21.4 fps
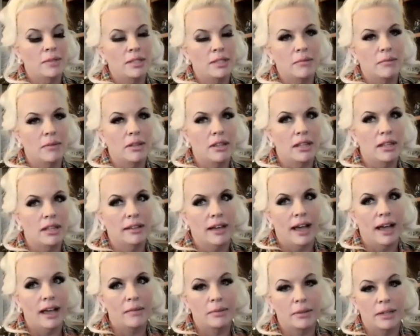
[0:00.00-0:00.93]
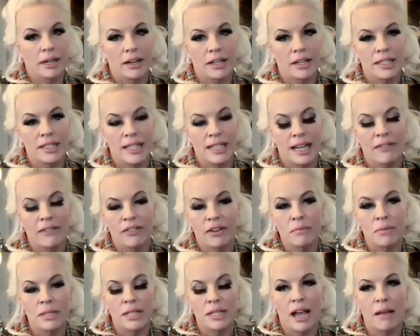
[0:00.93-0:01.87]
Some of the libraries did
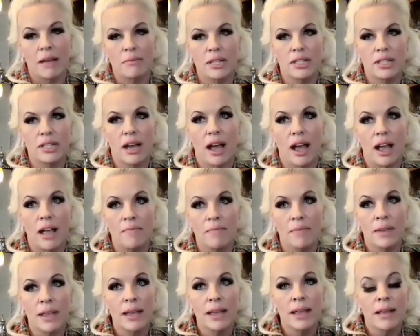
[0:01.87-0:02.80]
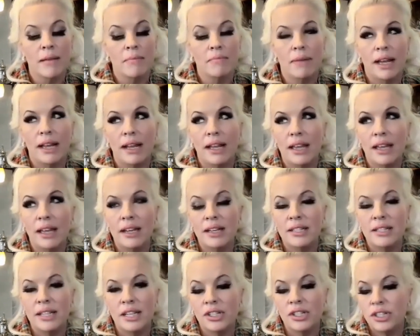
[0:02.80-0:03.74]
from time to time. But in
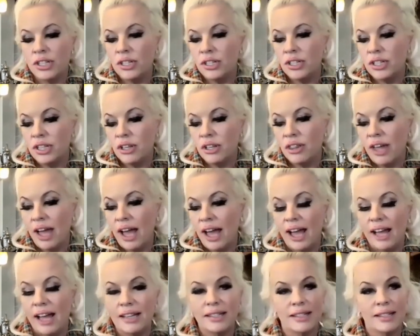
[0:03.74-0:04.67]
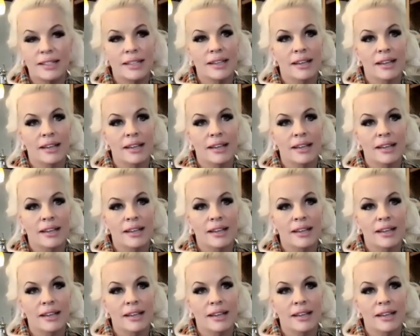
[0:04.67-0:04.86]
addition to that,